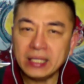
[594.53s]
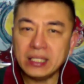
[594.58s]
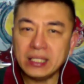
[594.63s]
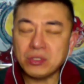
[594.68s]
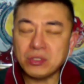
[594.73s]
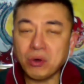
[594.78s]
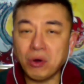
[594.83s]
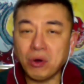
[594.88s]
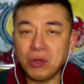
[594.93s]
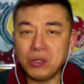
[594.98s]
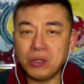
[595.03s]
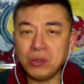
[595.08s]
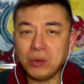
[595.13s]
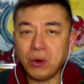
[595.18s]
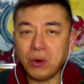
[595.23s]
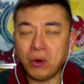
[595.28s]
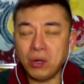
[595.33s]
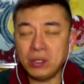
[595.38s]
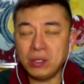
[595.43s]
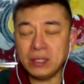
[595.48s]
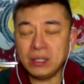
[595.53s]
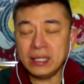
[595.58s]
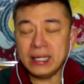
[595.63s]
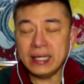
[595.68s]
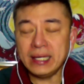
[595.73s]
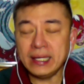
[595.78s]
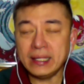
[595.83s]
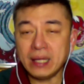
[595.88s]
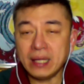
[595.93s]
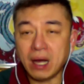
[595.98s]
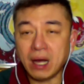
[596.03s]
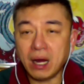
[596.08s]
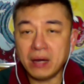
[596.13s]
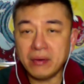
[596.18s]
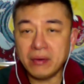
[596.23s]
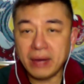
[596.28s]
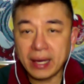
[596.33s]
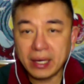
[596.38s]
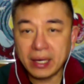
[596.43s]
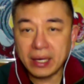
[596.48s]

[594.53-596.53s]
It is all only in our